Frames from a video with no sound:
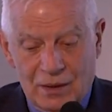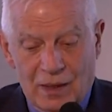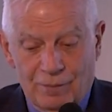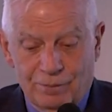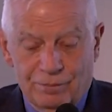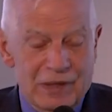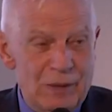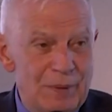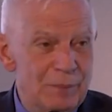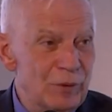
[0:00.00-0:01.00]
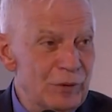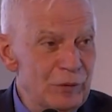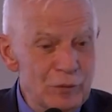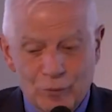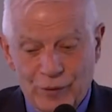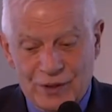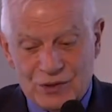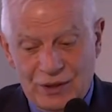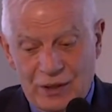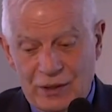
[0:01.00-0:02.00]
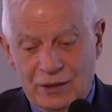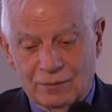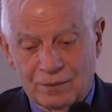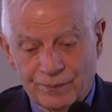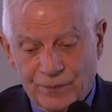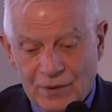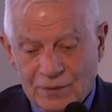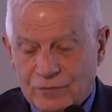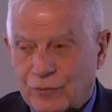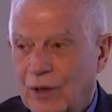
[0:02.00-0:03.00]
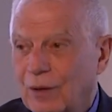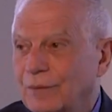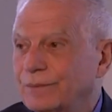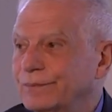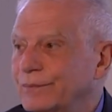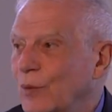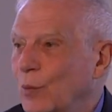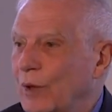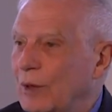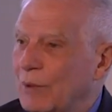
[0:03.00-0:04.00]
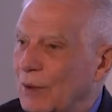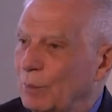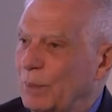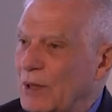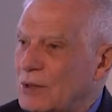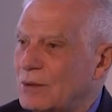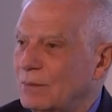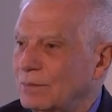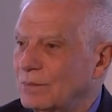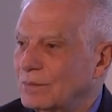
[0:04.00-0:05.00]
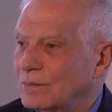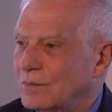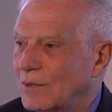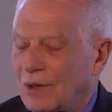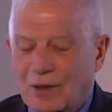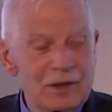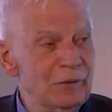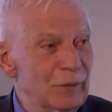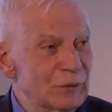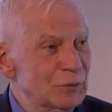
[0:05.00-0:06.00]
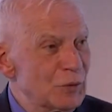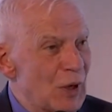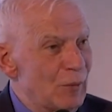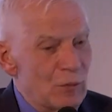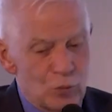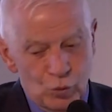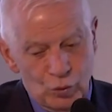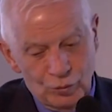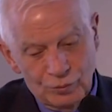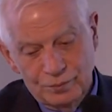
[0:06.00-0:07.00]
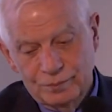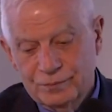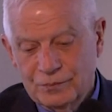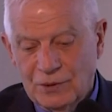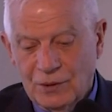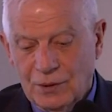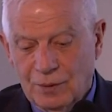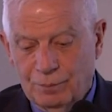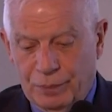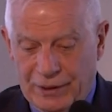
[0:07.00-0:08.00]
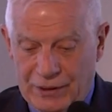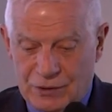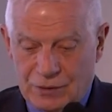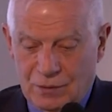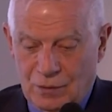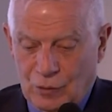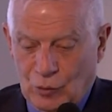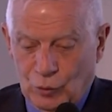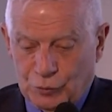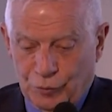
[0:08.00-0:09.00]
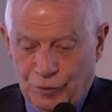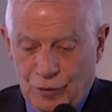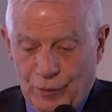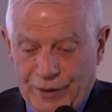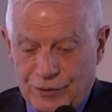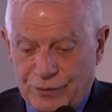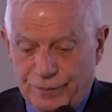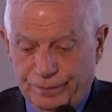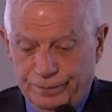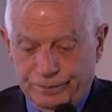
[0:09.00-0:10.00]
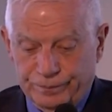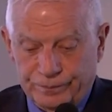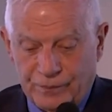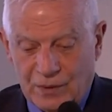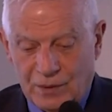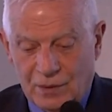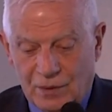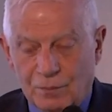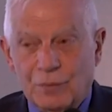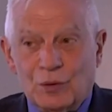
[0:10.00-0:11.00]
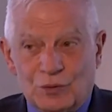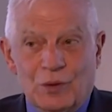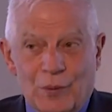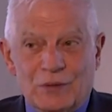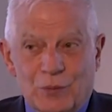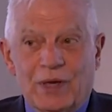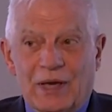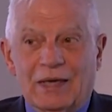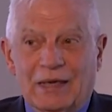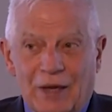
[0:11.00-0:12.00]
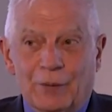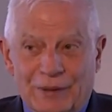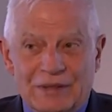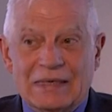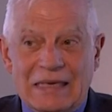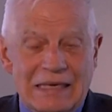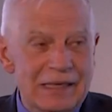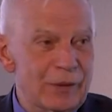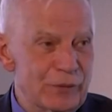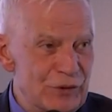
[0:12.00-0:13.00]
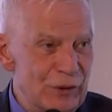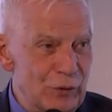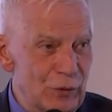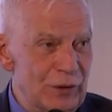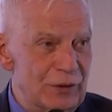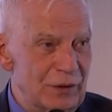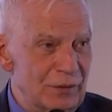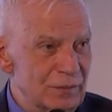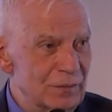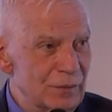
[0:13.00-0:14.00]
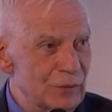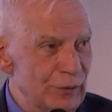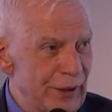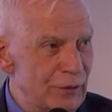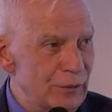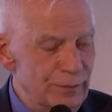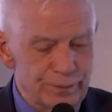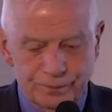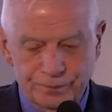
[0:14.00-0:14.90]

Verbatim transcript: And many people in Europe were saying, well, we build peace. If you want to talk about war, please call to the U S. Because the U S were guaranteeing our security through NATO.